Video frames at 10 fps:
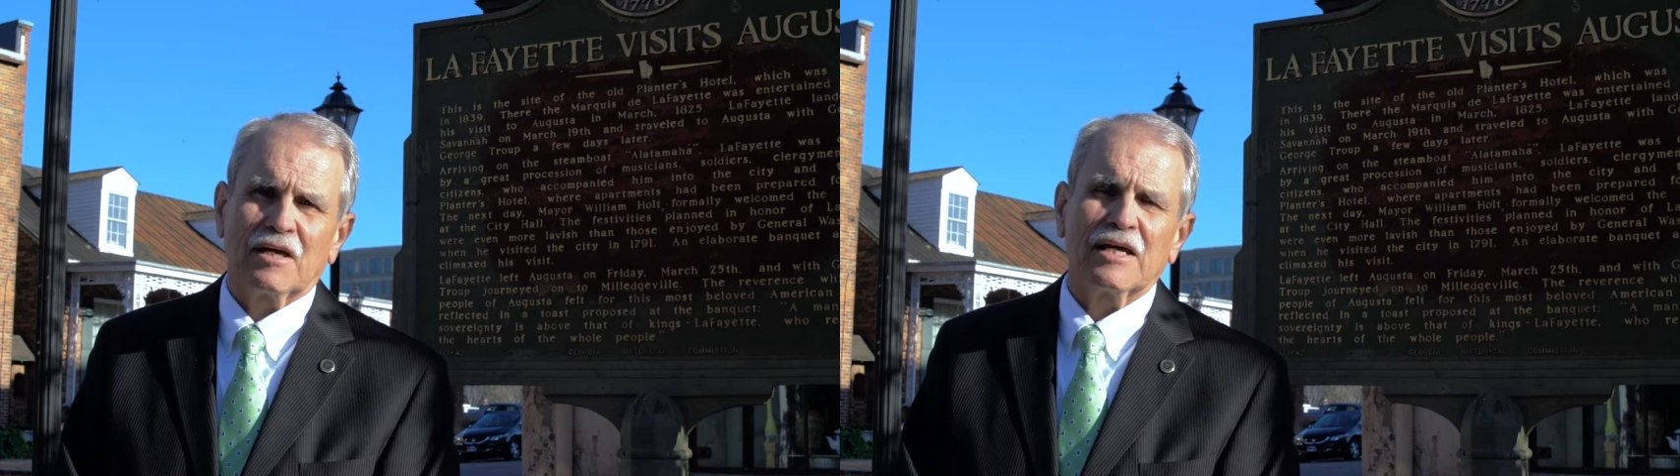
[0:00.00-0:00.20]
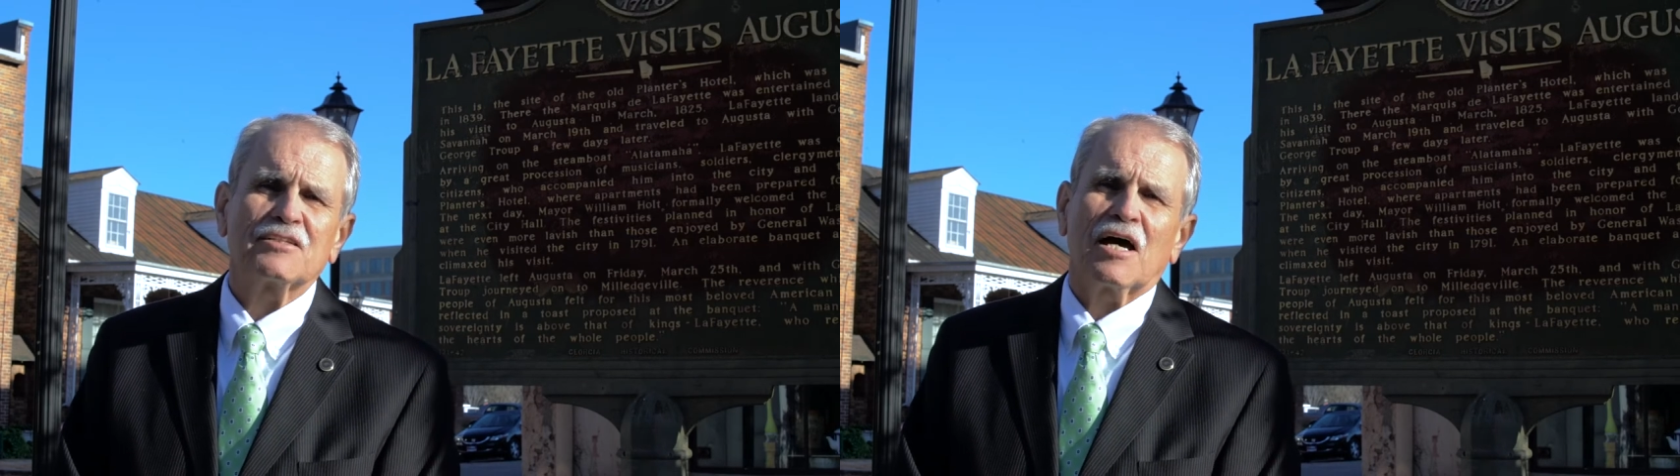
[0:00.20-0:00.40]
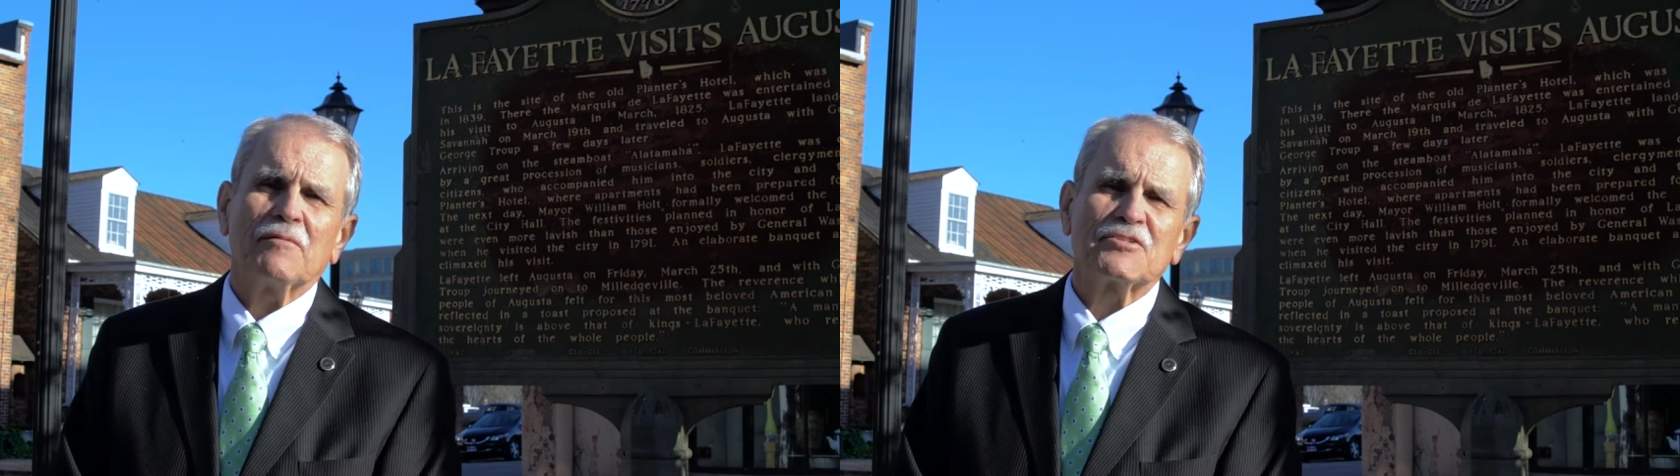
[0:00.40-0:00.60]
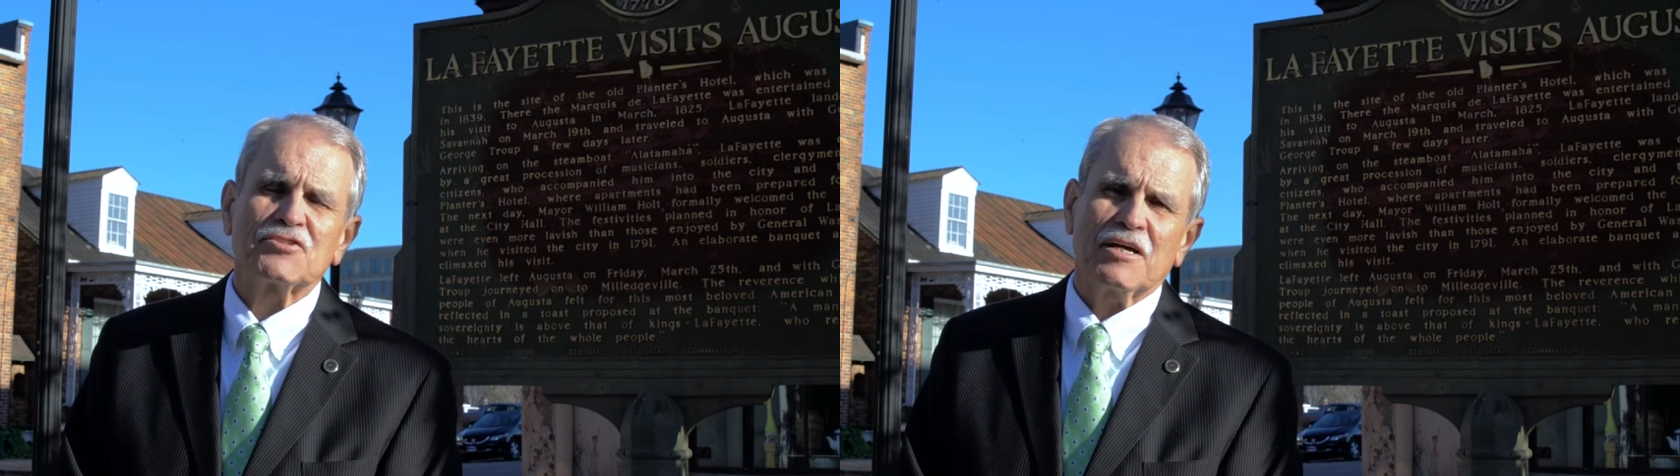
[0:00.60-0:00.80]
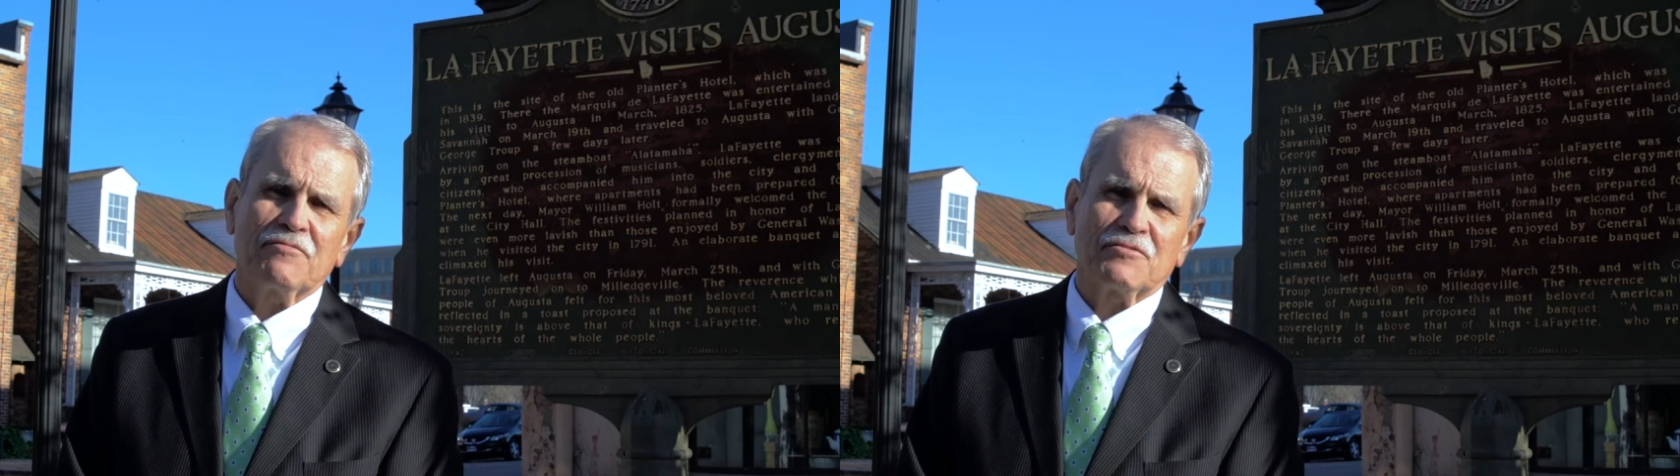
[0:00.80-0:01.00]
and Thomas
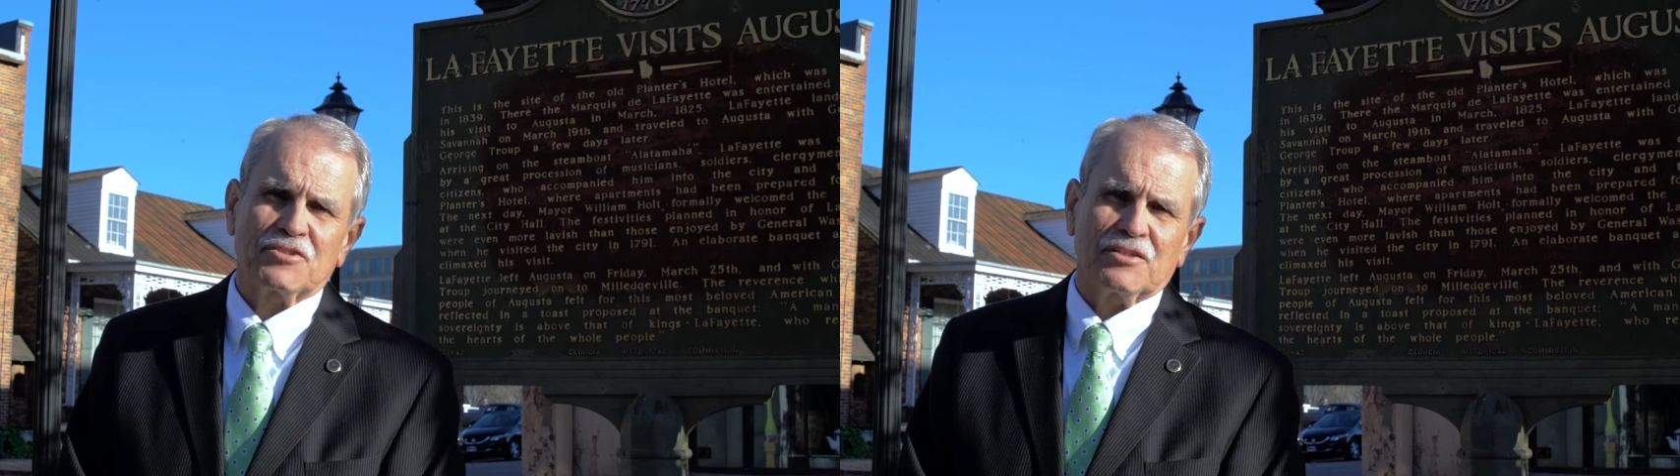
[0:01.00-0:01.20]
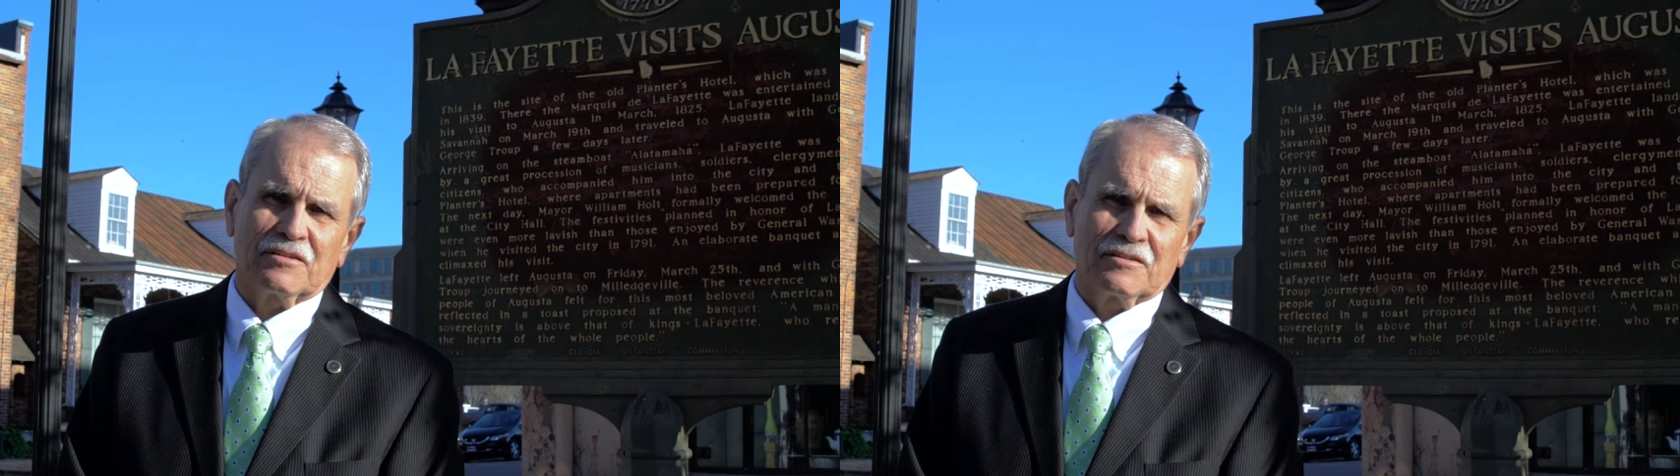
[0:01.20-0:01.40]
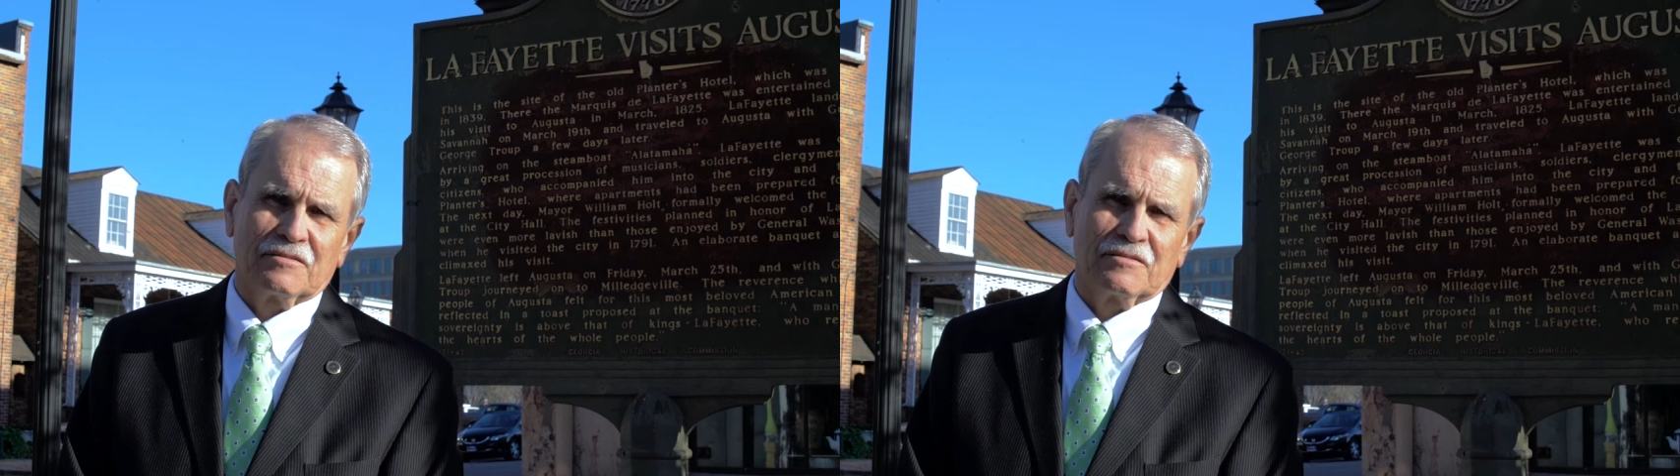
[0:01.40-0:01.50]
Jefferson.